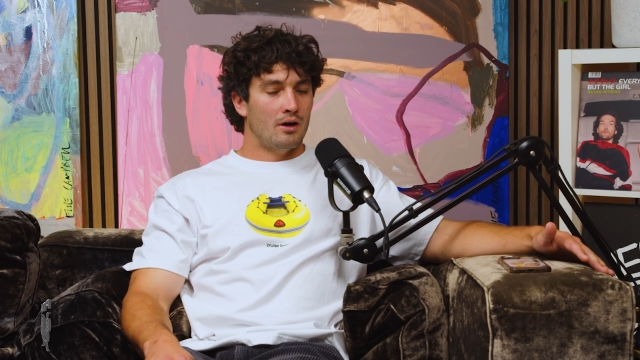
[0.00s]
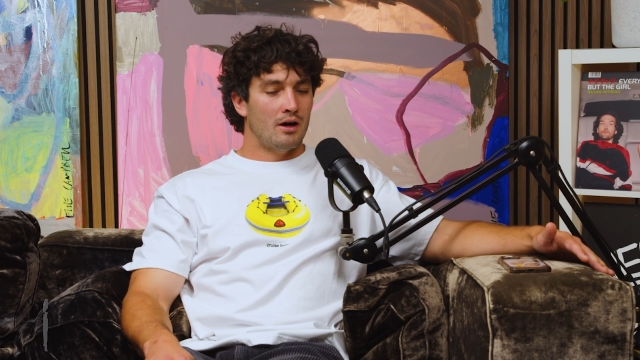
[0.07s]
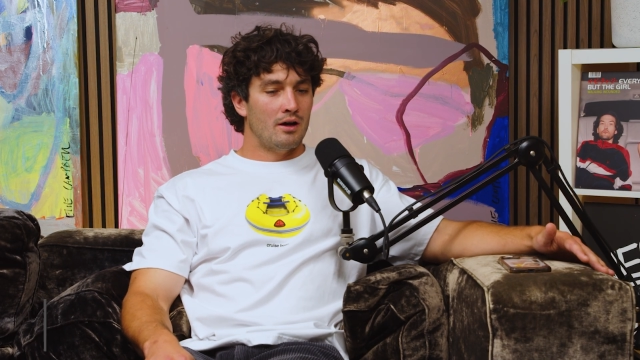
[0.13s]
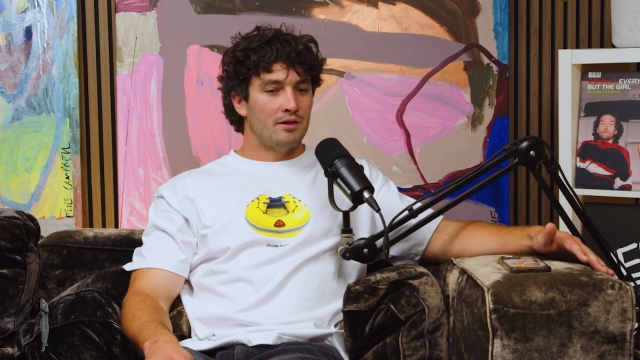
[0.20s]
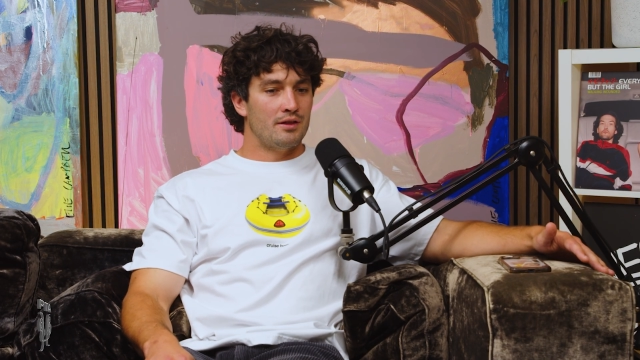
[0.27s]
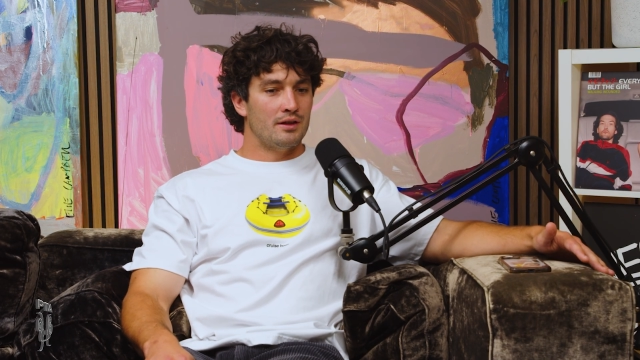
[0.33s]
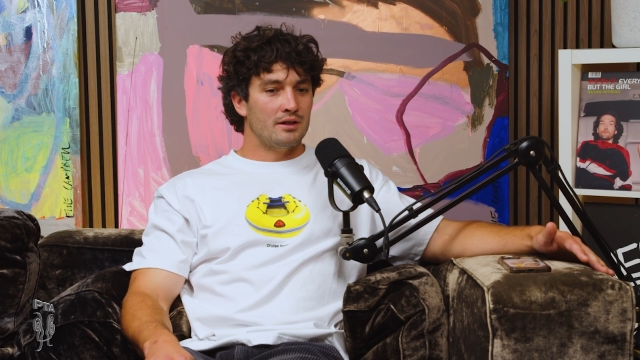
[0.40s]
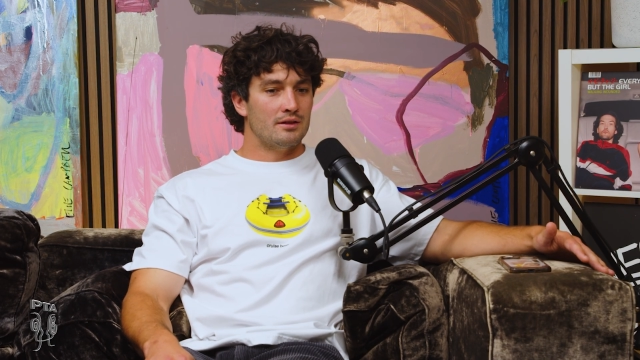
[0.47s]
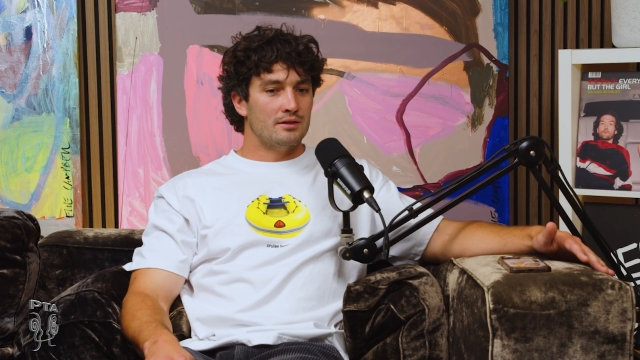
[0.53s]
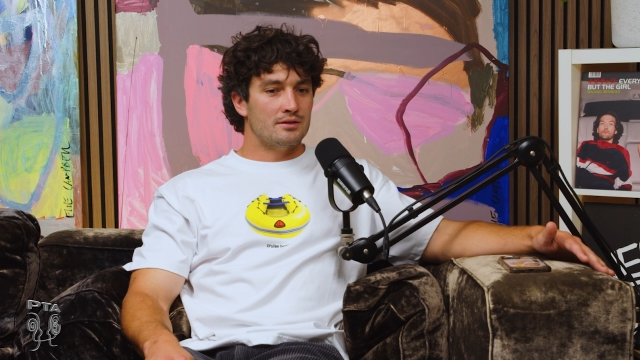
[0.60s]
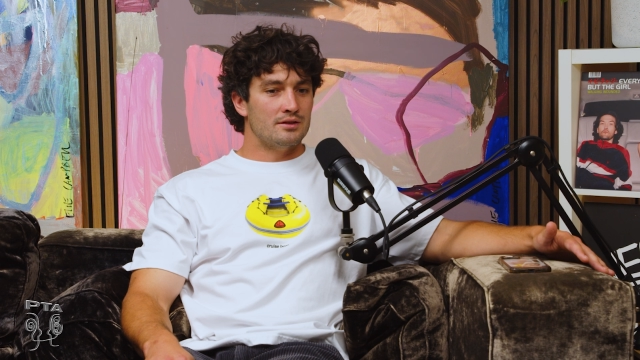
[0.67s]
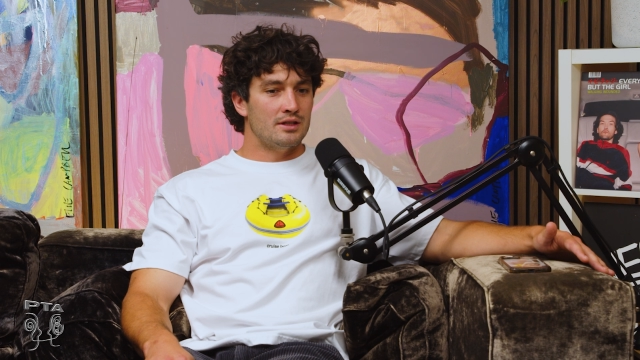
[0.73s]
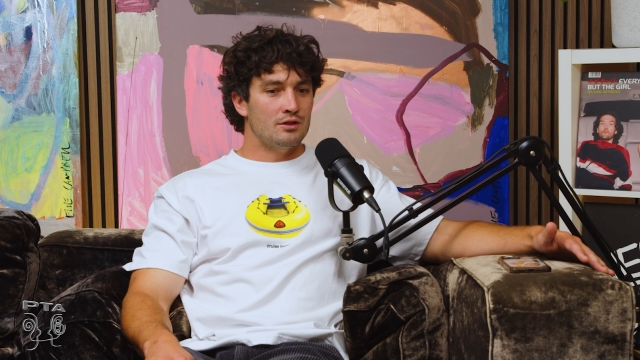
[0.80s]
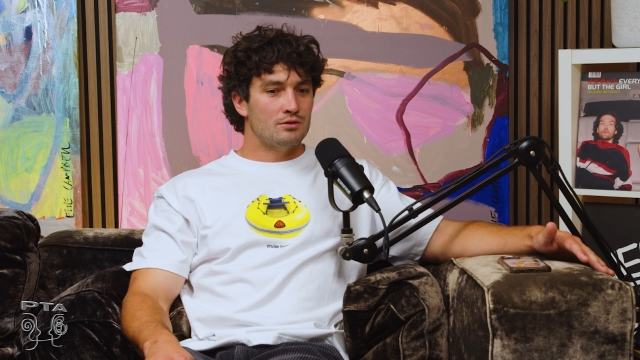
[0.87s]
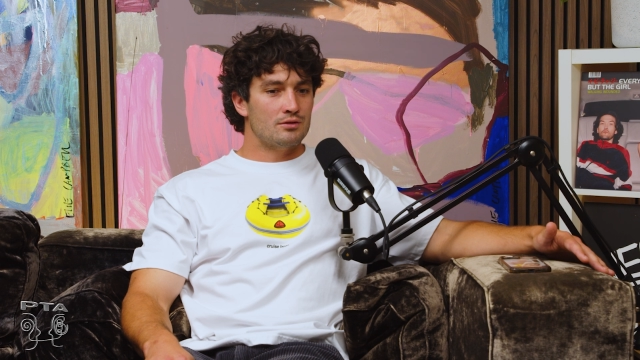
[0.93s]
I think
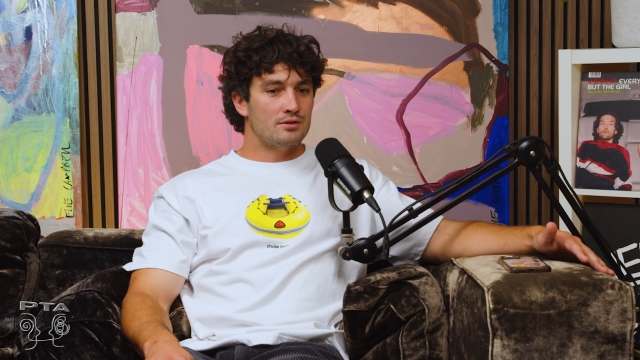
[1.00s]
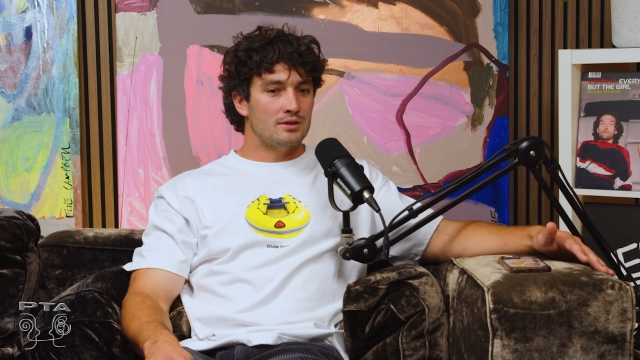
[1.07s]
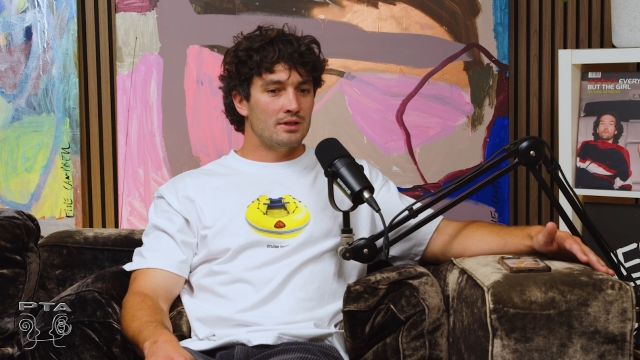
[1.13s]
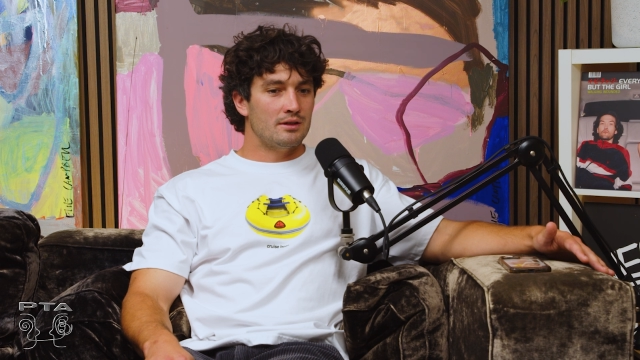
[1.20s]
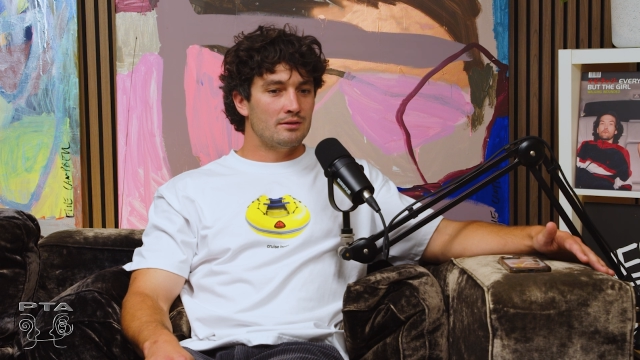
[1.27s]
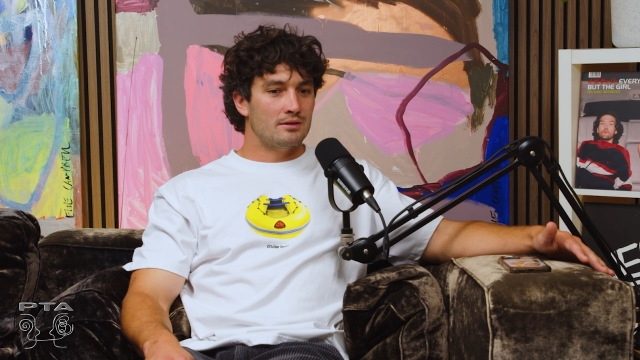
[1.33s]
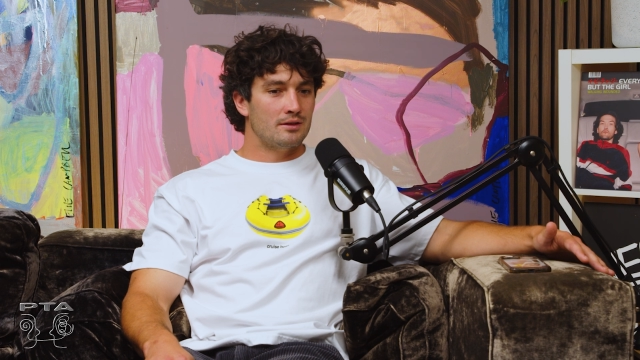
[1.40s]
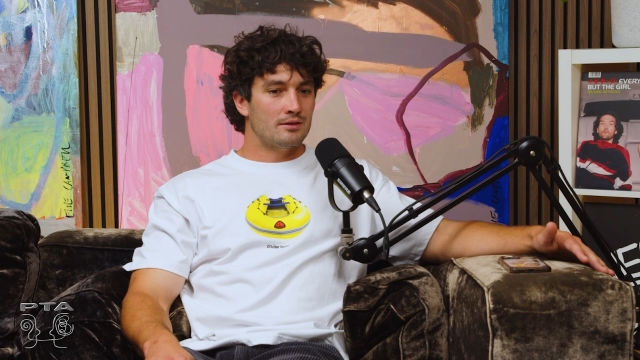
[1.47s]
it's interesting